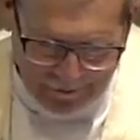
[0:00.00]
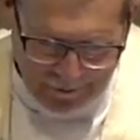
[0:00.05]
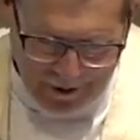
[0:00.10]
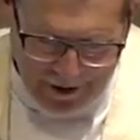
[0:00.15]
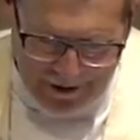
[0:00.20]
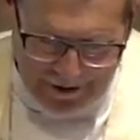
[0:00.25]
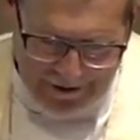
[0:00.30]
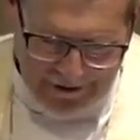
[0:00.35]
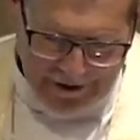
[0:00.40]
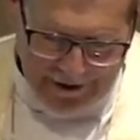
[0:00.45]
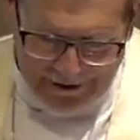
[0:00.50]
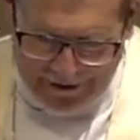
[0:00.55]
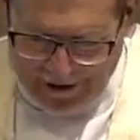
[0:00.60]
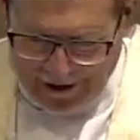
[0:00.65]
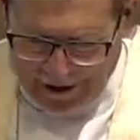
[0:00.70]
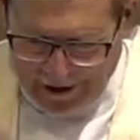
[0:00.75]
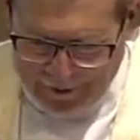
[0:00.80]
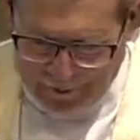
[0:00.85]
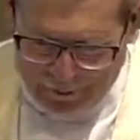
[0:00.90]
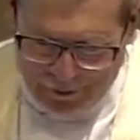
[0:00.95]
One is the
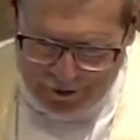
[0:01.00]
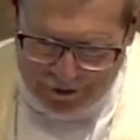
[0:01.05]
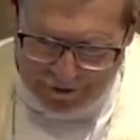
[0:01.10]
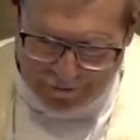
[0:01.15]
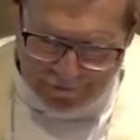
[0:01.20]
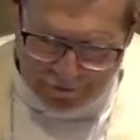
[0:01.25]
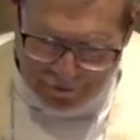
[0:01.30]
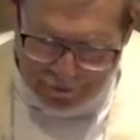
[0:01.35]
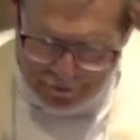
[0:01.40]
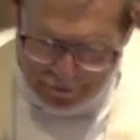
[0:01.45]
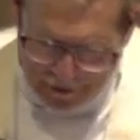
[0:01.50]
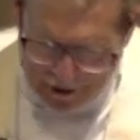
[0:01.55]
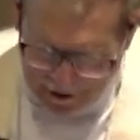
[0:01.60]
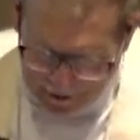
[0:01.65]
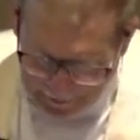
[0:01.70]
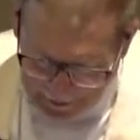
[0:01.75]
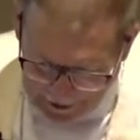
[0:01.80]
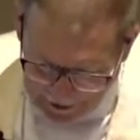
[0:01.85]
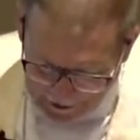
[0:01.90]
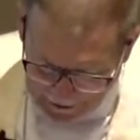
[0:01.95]
entire book of
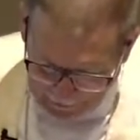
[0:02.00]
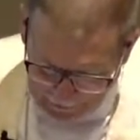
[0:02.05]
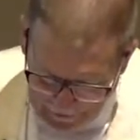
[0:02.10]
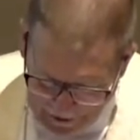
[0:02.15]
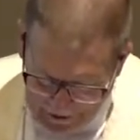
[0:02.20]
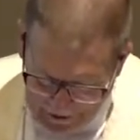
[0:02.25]
Deuteronomy.